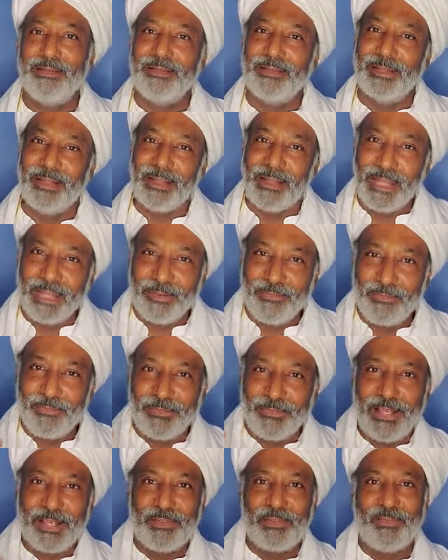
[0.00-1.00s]
the Life
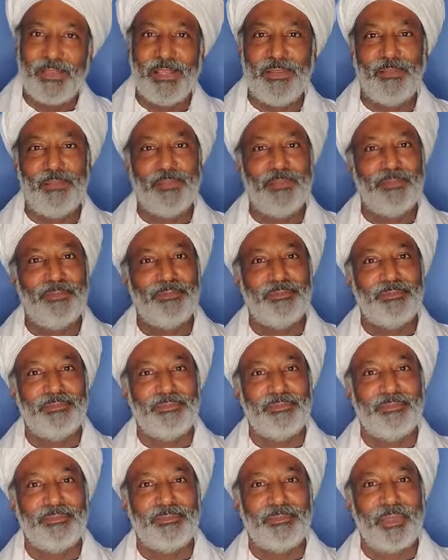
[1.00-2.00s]
Success
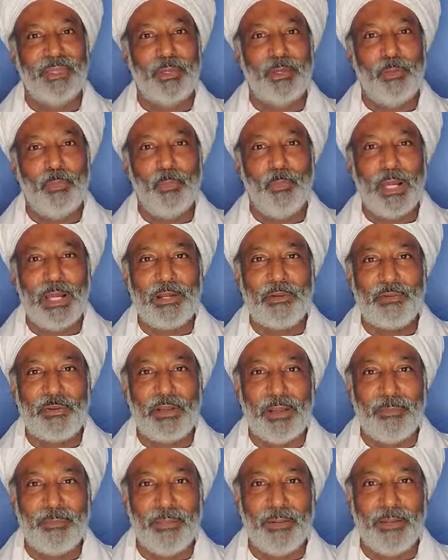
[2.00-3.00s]
workshop,